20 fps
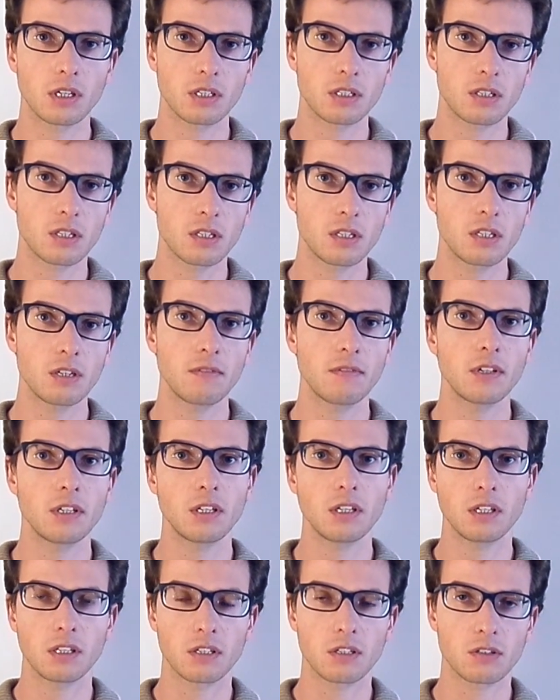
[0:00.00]

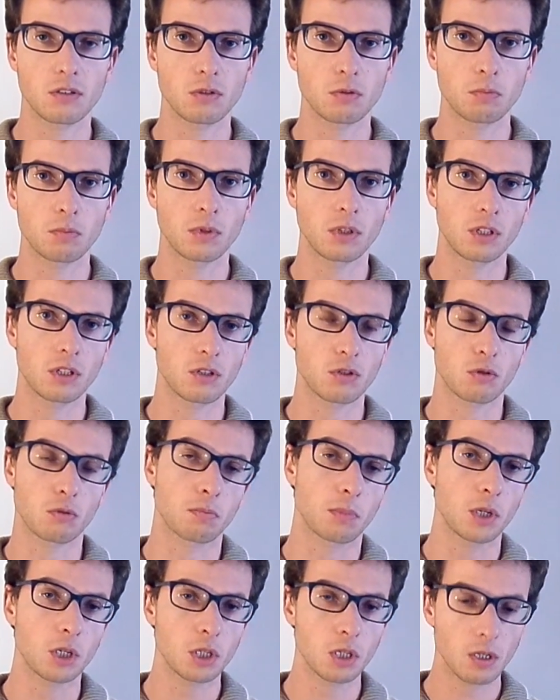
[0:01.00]
sensitivity in the
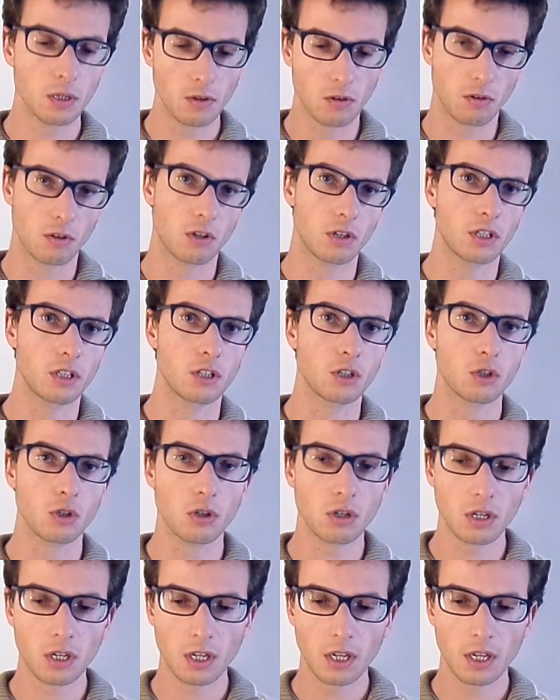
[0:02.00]
suspension or in the shock.